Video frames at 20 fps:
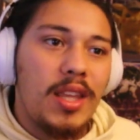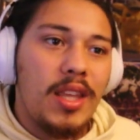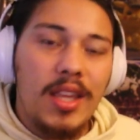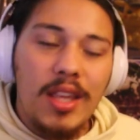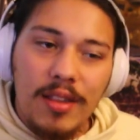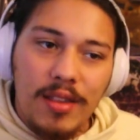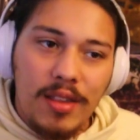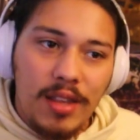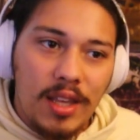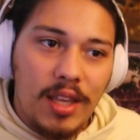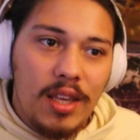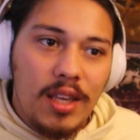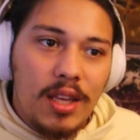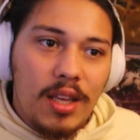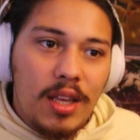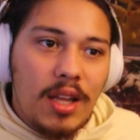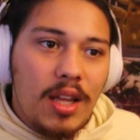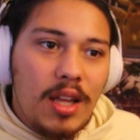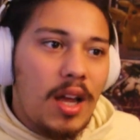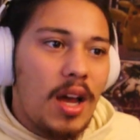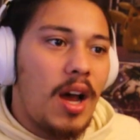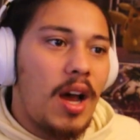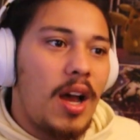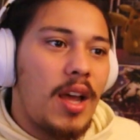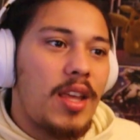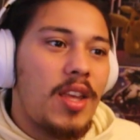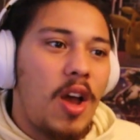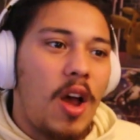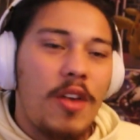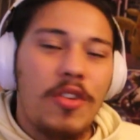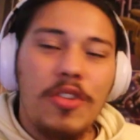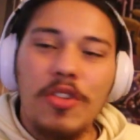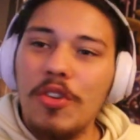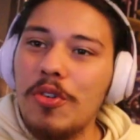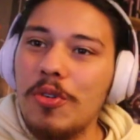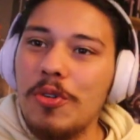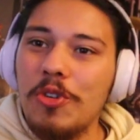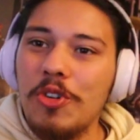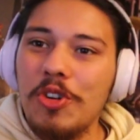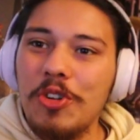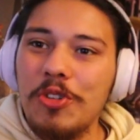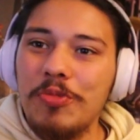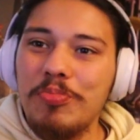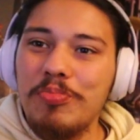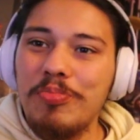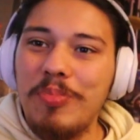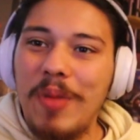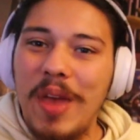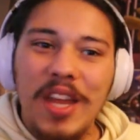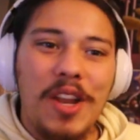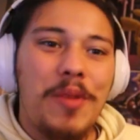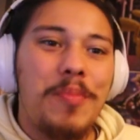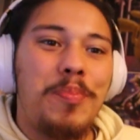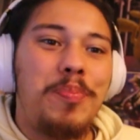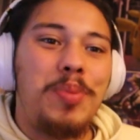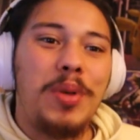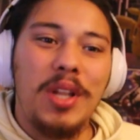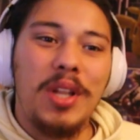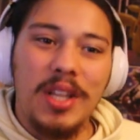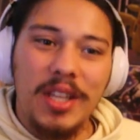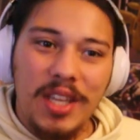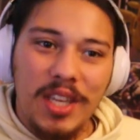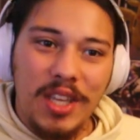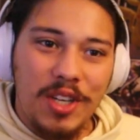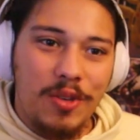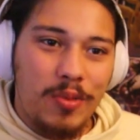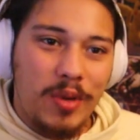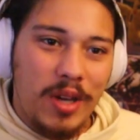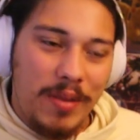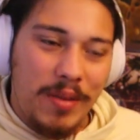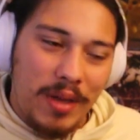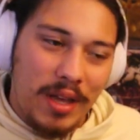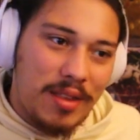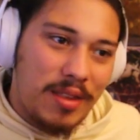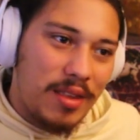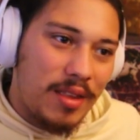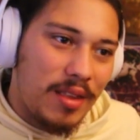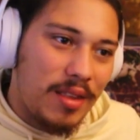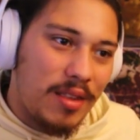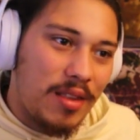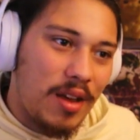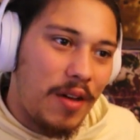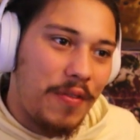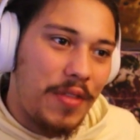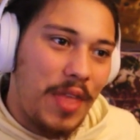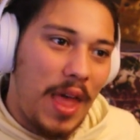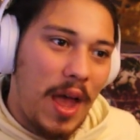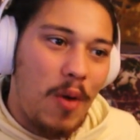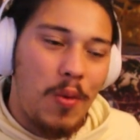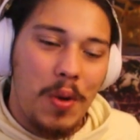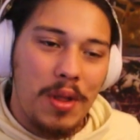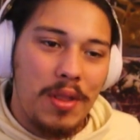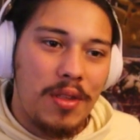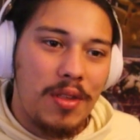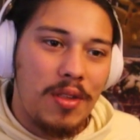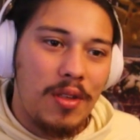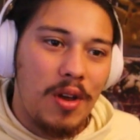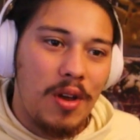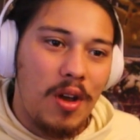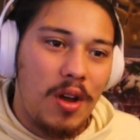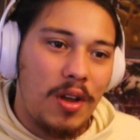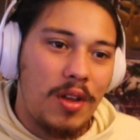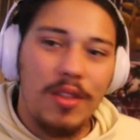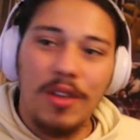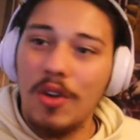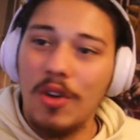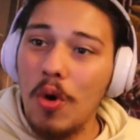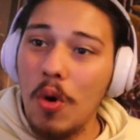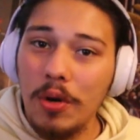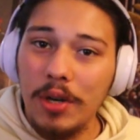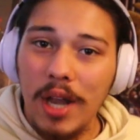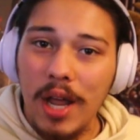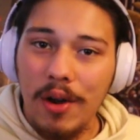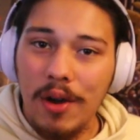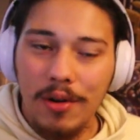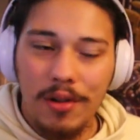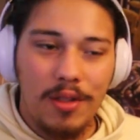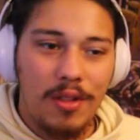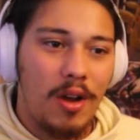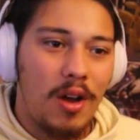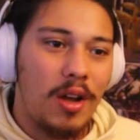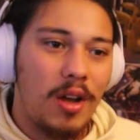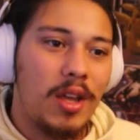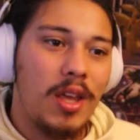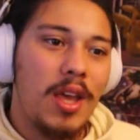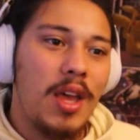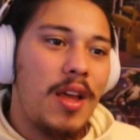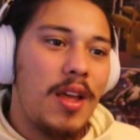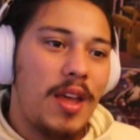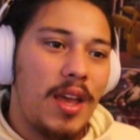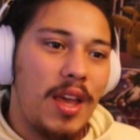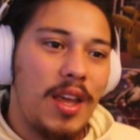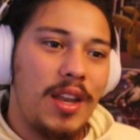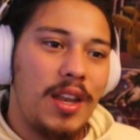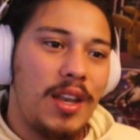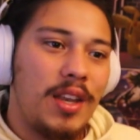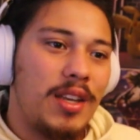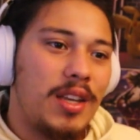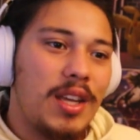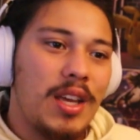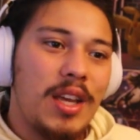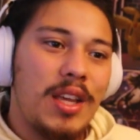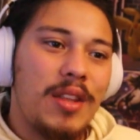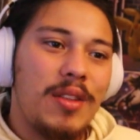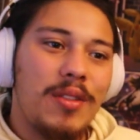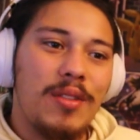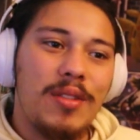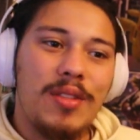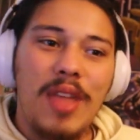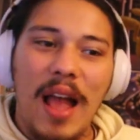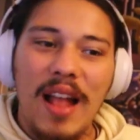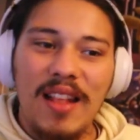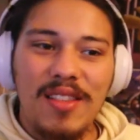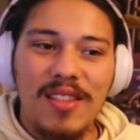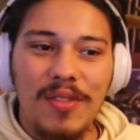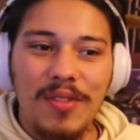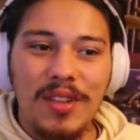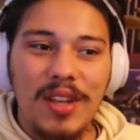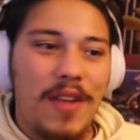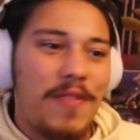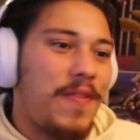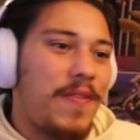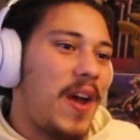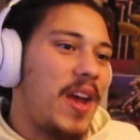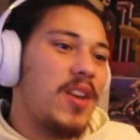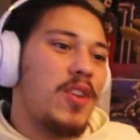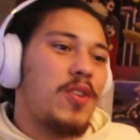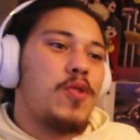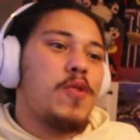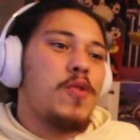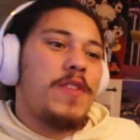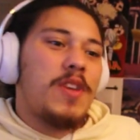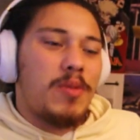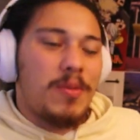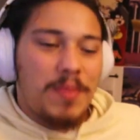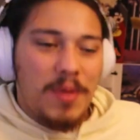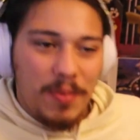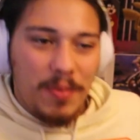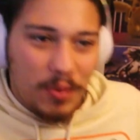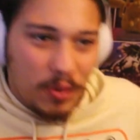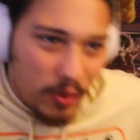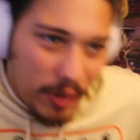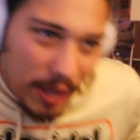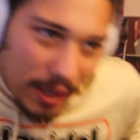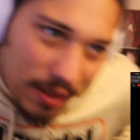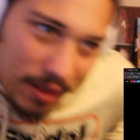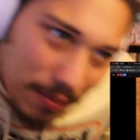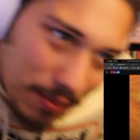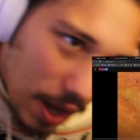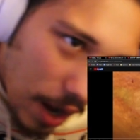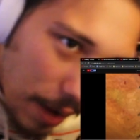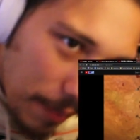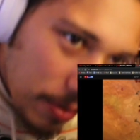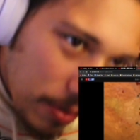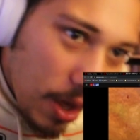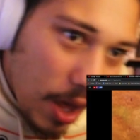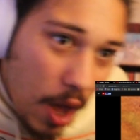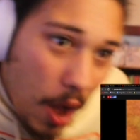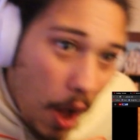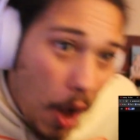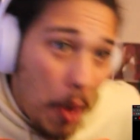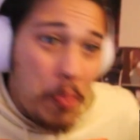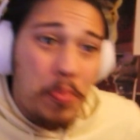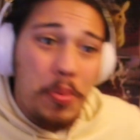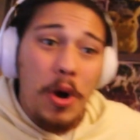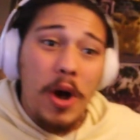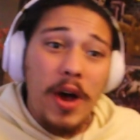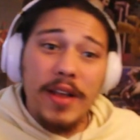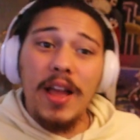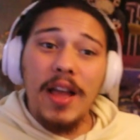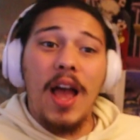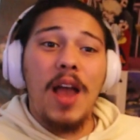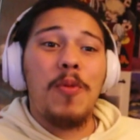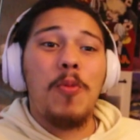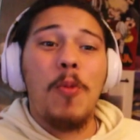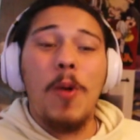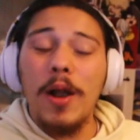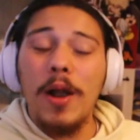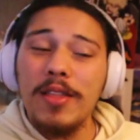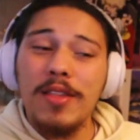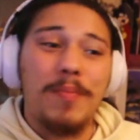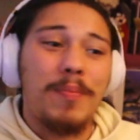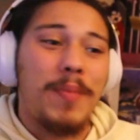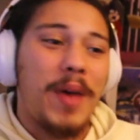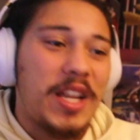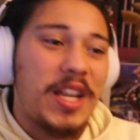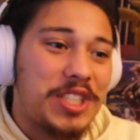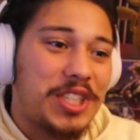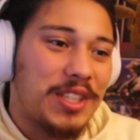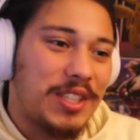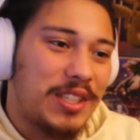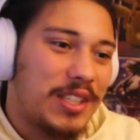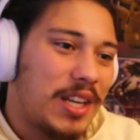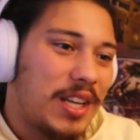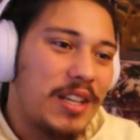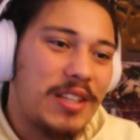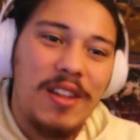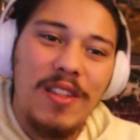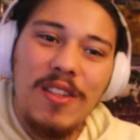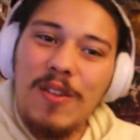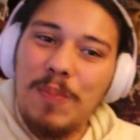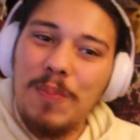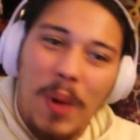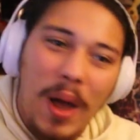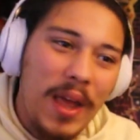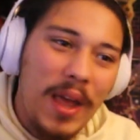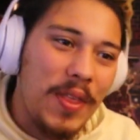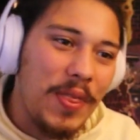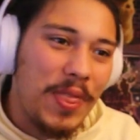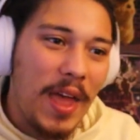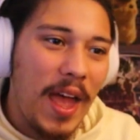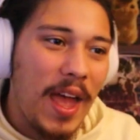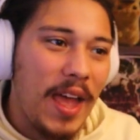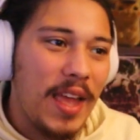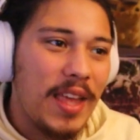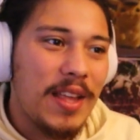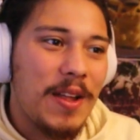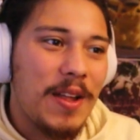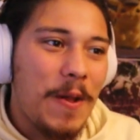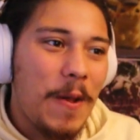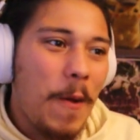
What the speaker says: easy. He also made a billion remixes of that one song, the Golden Hour song, and that's something I find goofy when people do that sometimes. But I wanted to mention, despite that,